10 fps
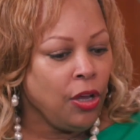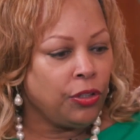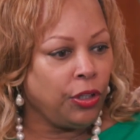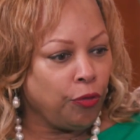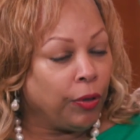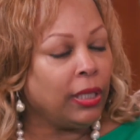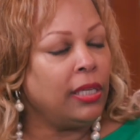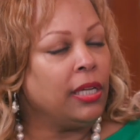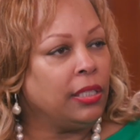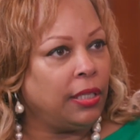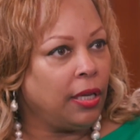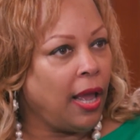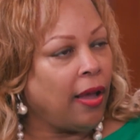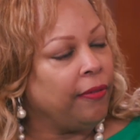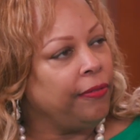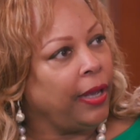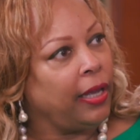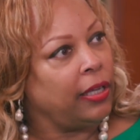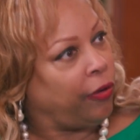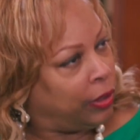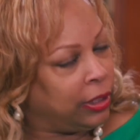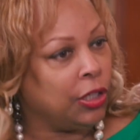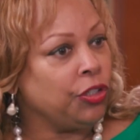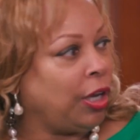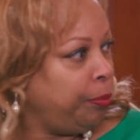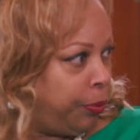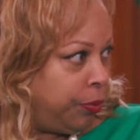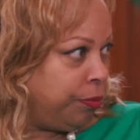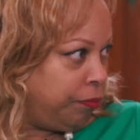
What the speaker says: So you really need to have a keratolytic shampoo.